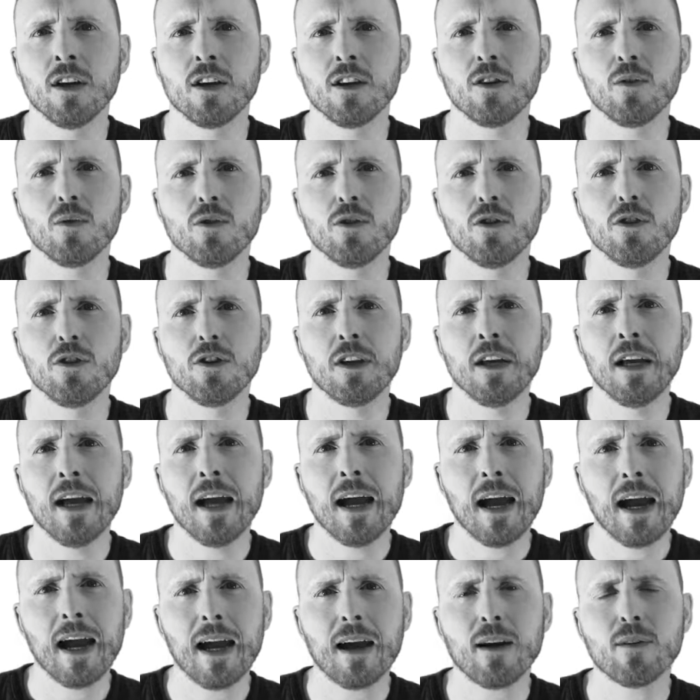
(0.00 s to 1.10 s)
You'll learn
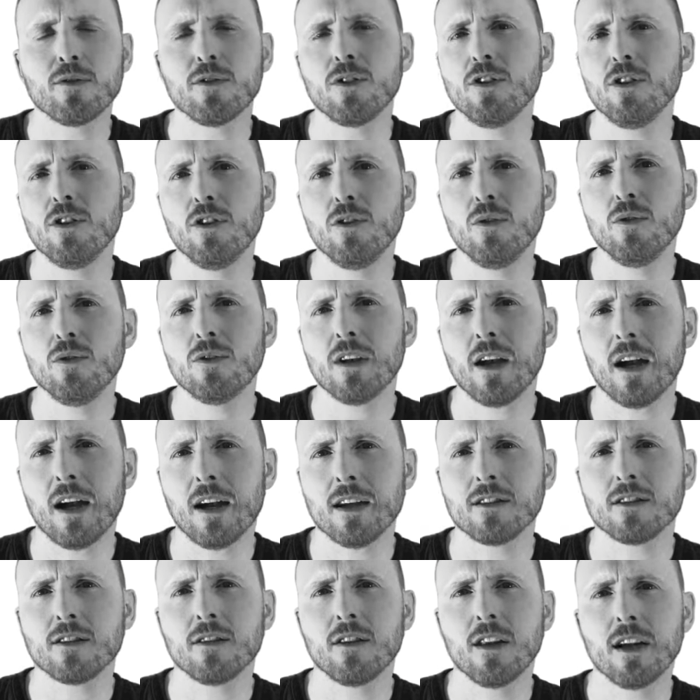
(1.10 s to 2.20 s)
how to use
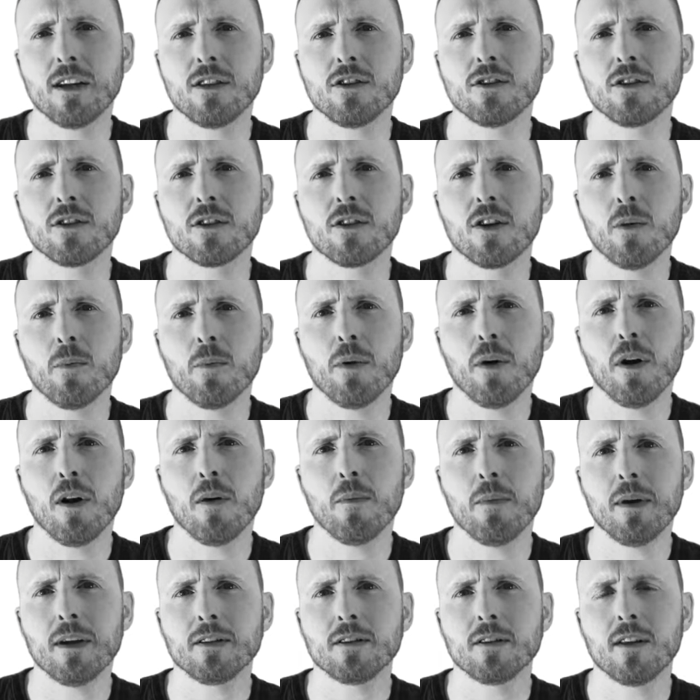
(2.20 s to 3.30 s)
isolation and
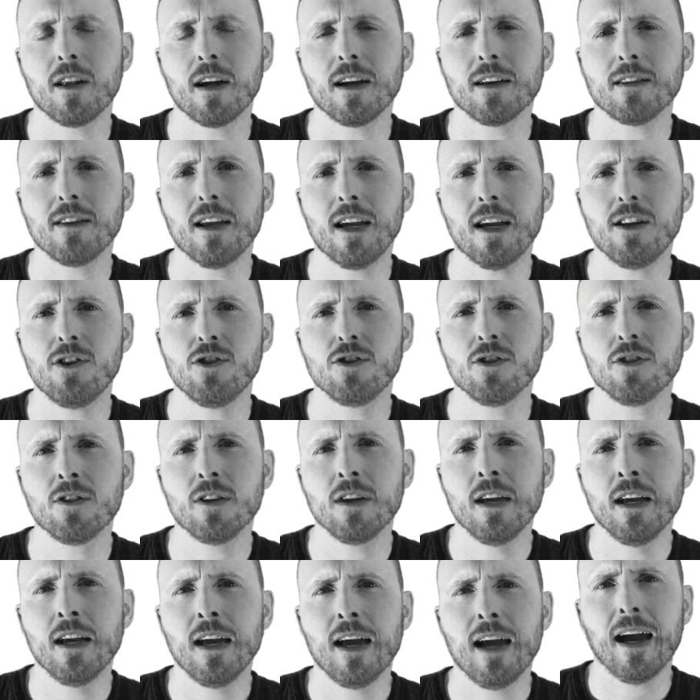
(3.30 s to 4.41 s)
compartmentalization
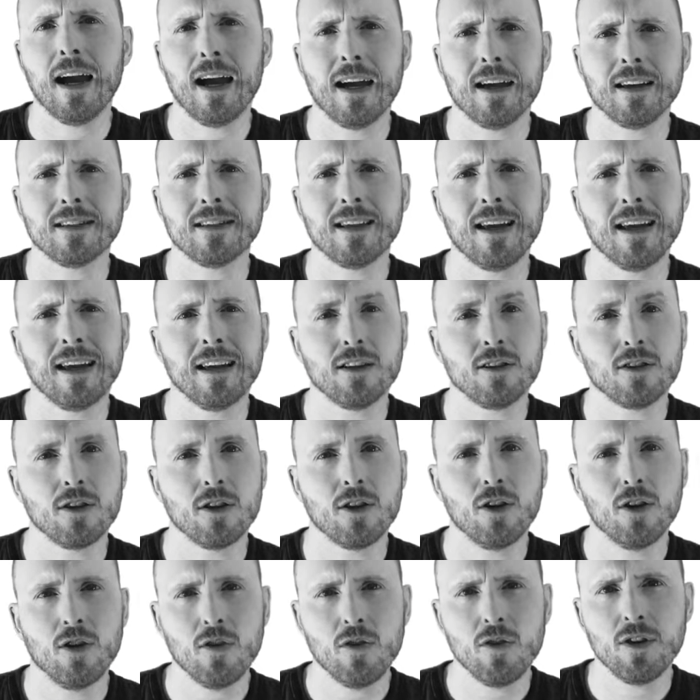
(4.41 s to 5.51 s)
as a
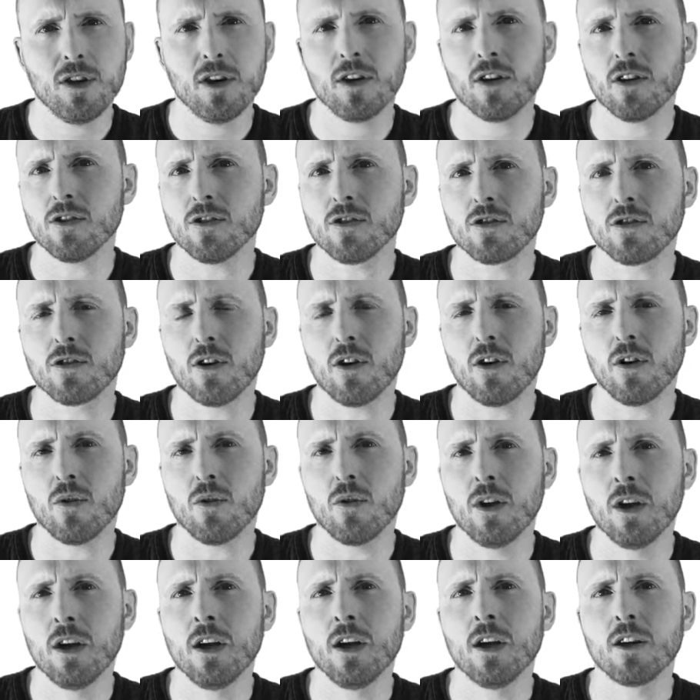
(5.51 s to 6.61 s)
security
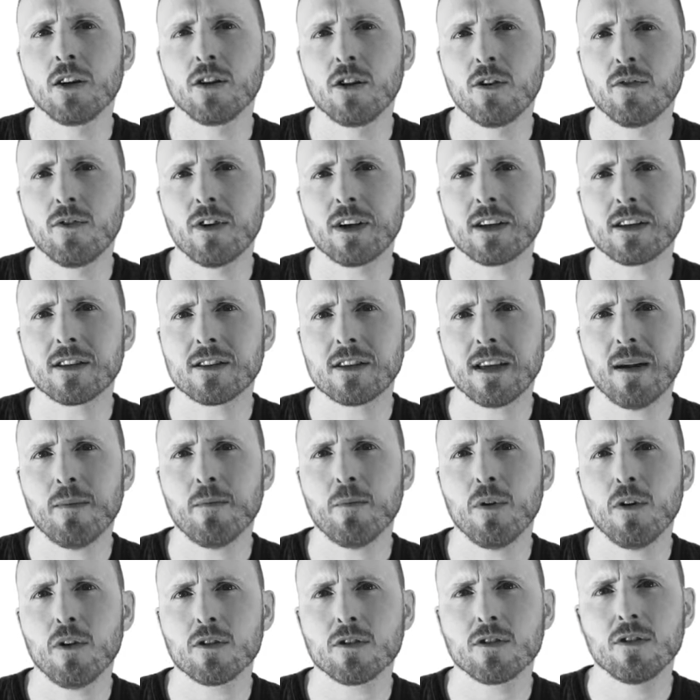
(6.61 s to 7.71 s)
control, covering
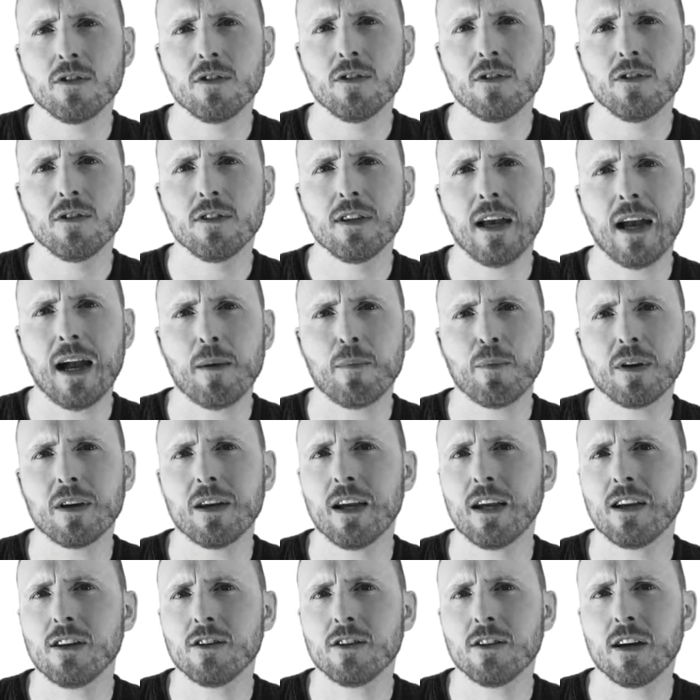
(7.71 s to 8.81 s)
sandboxes,
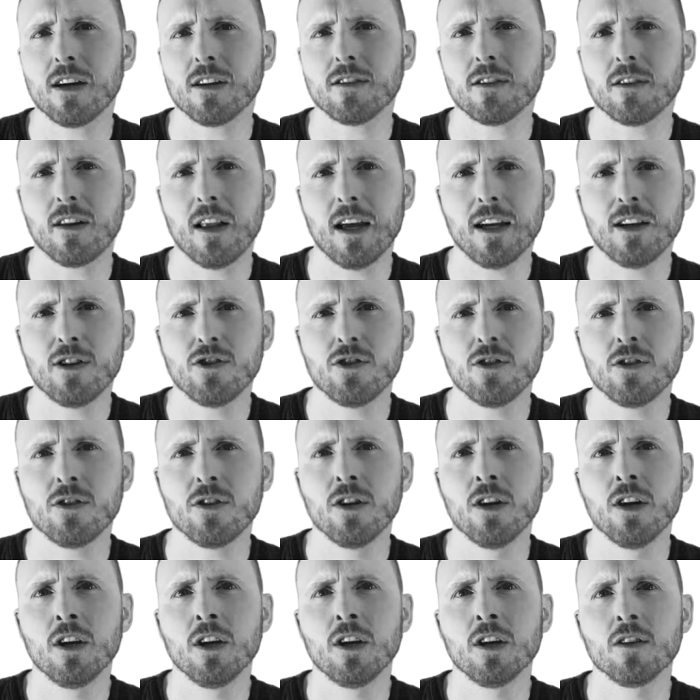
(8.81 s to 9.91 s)
application isolation,
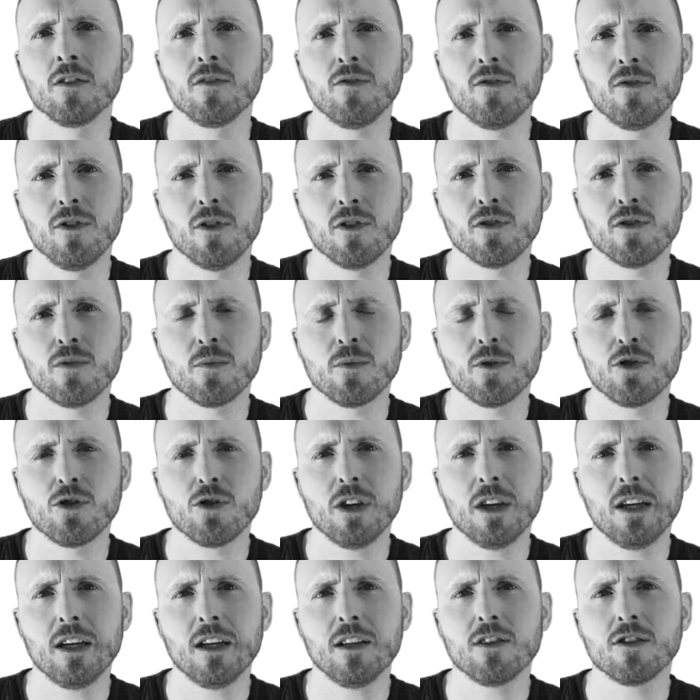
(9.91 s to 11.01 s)
virtual
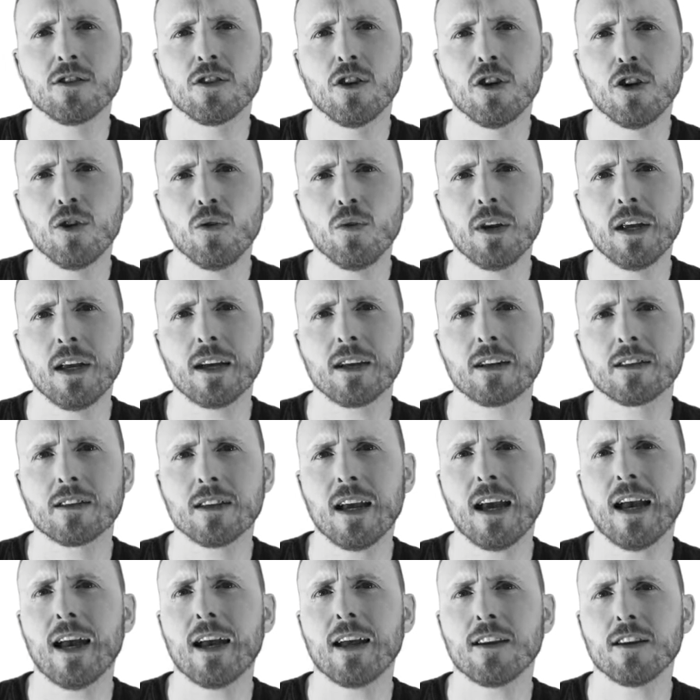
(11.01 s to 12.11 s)
machines, Unix,
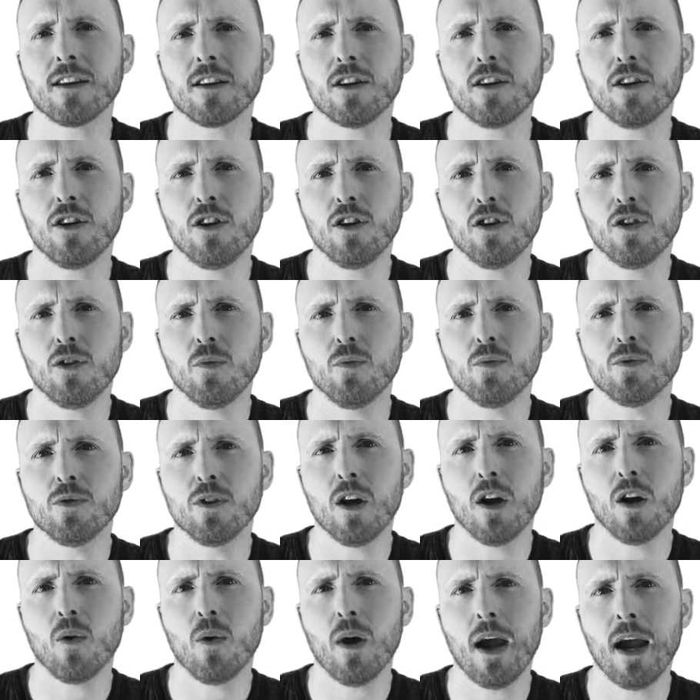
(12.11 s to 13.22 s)
and Qubes
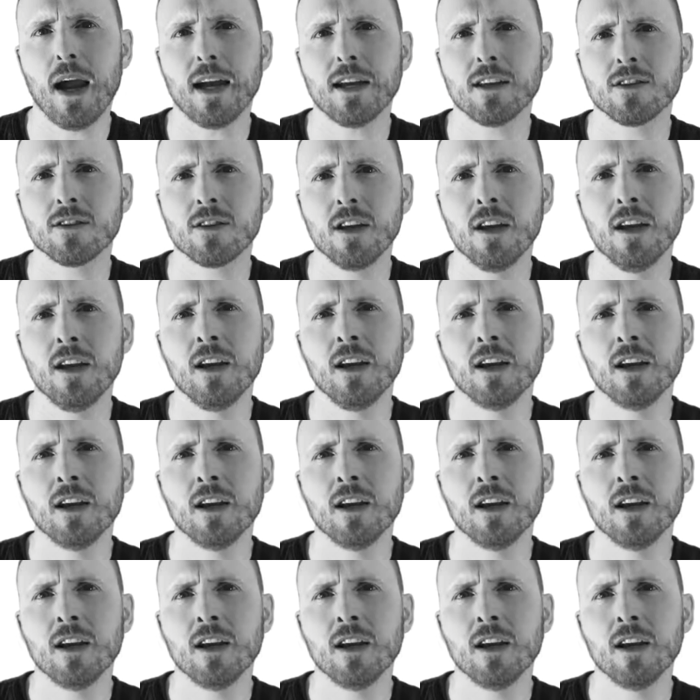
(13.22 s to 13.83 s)
OS.